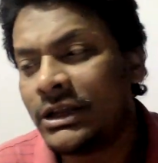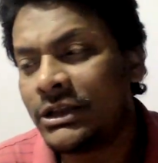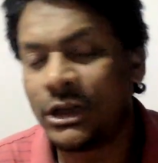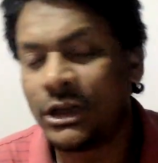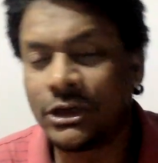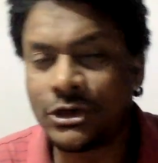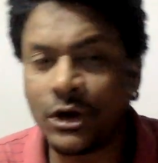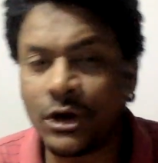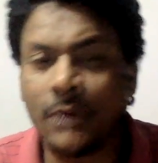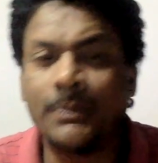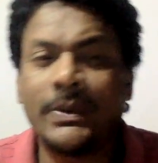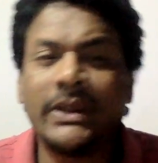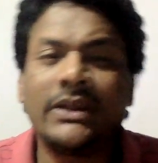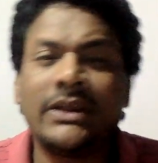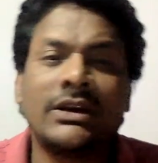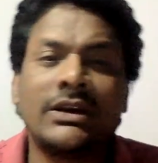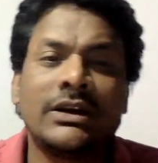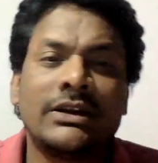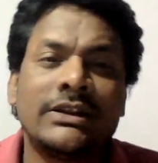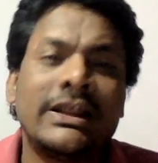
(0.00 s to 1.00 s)
the topic,
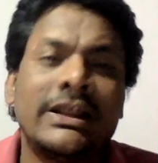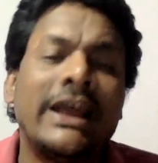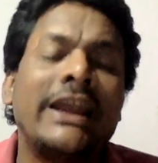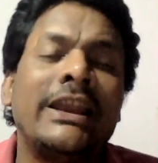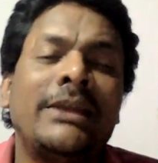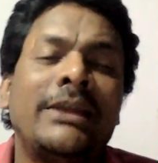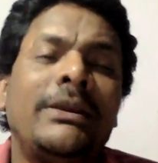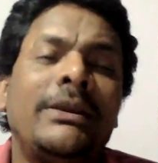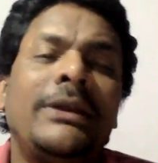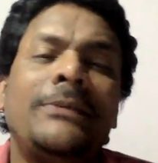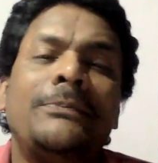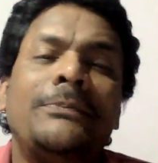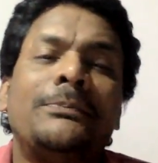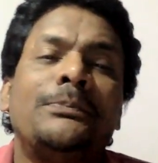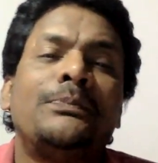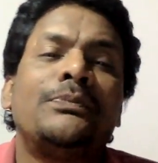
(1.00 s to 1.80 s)
the enemy.